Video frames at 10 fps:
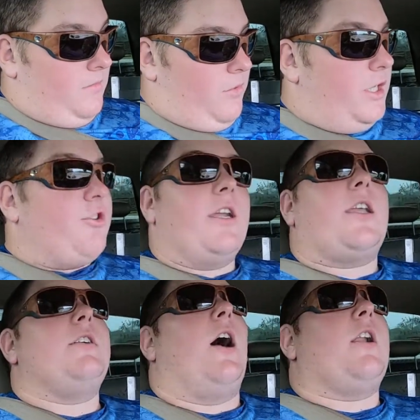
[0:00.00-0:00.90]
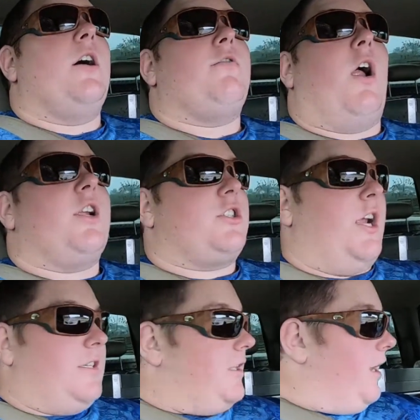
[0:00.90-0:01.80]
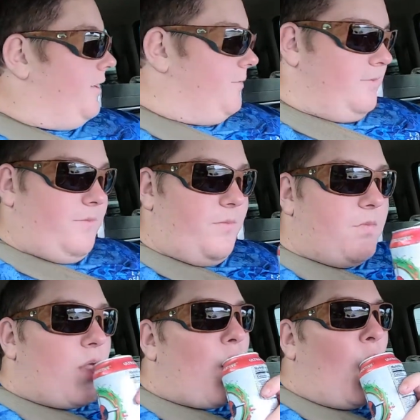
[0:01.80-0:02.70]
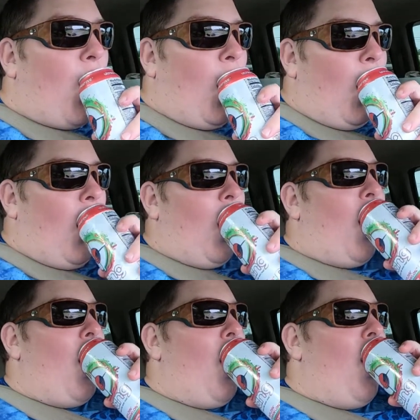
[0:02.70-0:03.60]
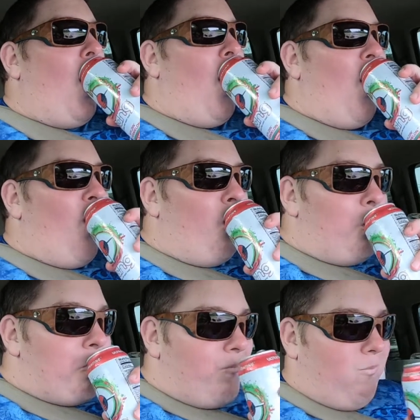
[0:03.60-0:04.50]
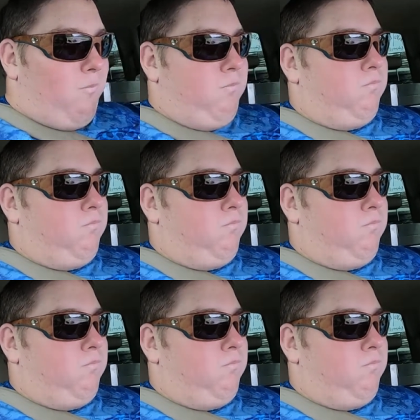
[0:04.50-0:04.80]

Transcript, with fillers: We drink in honor of Ross Chastain. Yay! Watermelon Man.